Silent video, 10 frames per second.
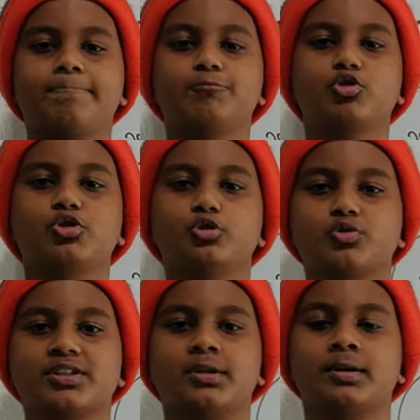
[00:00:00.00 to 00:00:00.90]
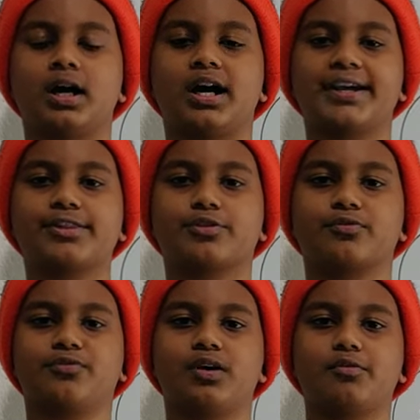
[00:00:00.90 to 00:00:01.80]
You can use either
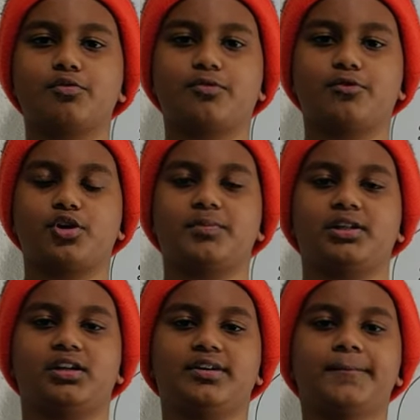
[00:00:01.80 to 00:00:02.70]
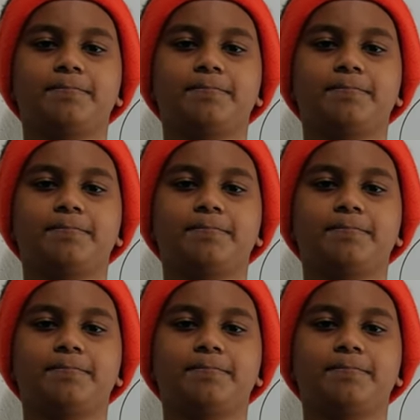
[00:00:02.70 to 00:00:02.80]
of the formula